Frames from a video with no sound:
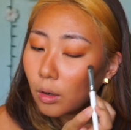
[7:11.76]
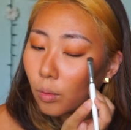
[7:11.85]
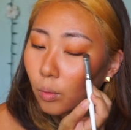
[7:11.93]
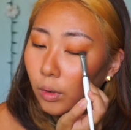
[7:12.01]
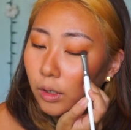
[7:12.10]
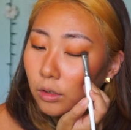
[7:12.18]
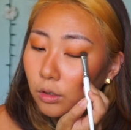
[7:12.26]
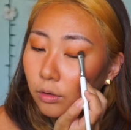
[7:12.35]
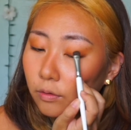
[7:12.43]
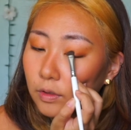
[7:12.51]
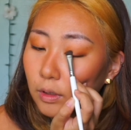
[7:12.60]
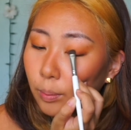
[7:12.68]
When
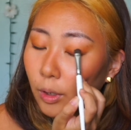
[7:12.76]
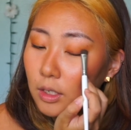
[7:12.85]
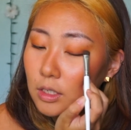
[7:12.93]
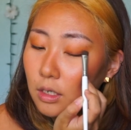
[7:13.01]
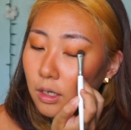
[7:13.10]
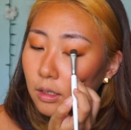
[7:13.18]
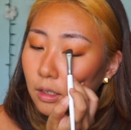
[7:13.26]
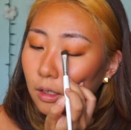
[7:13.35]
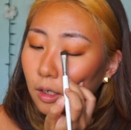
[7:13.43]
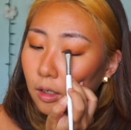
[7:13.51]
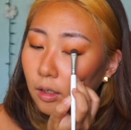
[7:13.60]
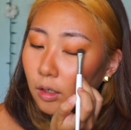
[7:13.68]
you've deposited the
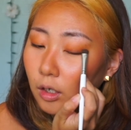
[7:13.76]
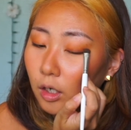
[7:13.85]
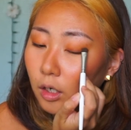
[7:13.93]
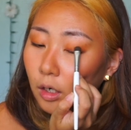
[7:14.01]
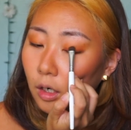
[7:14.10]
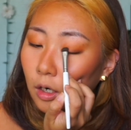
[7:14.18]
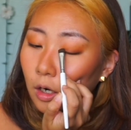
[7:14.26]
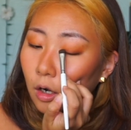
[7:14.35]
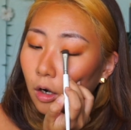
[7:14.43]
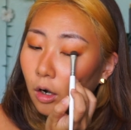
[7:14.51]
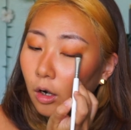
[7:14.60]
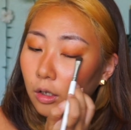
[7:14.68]
color
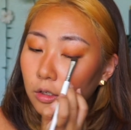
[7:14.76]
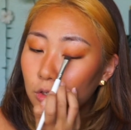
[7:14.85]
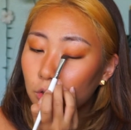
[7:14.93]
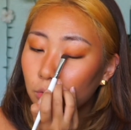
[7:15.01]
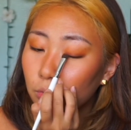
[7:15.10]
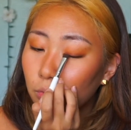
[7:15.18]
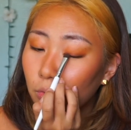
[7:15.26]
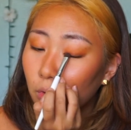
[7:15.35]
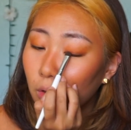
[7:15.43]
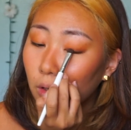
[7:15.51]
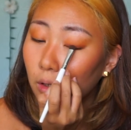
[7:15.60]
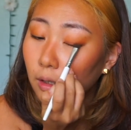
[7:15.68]
onto,
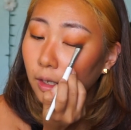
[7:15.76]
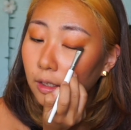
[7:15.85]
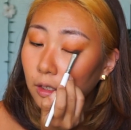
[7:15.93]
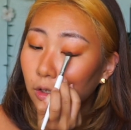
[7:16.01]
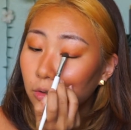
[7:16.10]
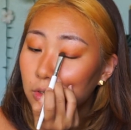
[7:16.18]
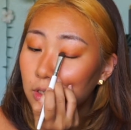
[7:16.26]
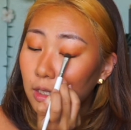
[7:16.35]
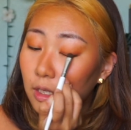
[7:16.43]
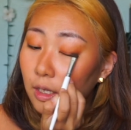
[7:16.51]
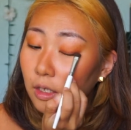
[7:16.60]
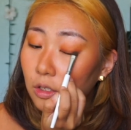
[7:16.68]
like,
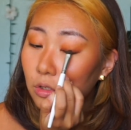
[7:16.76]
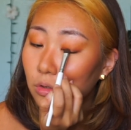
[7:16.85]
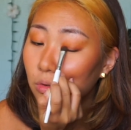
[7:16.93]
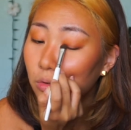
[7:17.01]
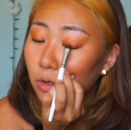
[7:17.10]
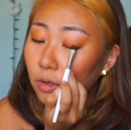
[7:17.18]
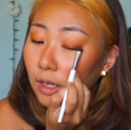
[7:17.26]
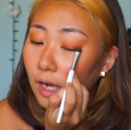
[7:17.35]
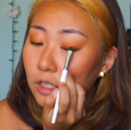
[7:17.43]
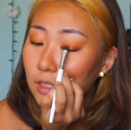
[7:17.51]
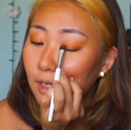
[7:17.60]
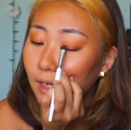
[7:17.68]
closely to your
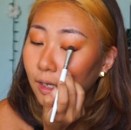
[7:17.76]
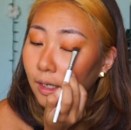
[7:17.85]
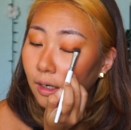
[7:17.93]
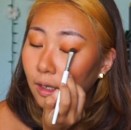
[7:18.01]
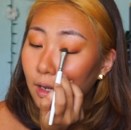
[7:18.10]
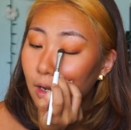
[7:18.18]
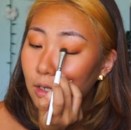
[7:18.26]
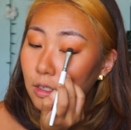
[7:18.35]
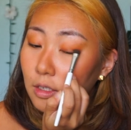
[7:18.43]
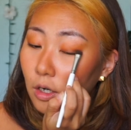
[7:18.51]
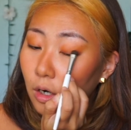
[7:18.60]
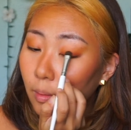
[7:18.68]
lash line,
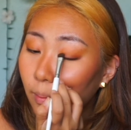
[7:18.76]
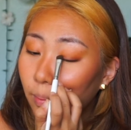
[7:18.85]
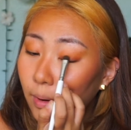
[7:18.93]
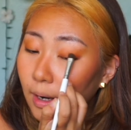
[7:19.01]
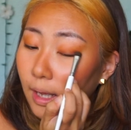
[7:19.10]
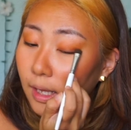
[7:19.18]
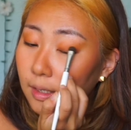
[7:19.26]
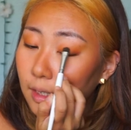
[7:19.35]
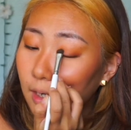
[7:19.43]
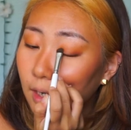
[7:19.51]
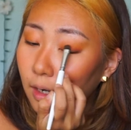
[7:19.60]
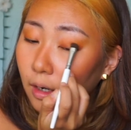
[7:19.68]
start
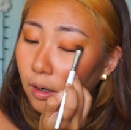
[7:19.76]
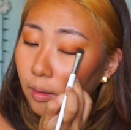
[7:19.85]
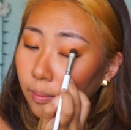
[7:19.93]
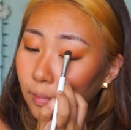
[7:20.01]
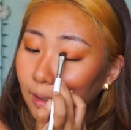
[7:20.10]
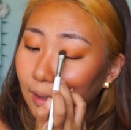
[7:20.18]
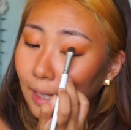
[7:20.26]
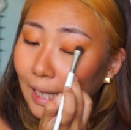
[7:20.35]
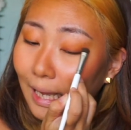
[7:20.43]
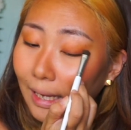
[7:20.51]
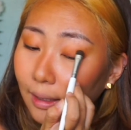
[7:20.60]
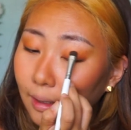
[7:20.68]
blending it up
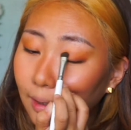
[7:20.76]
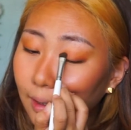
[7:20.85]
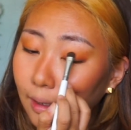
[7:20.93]
lightly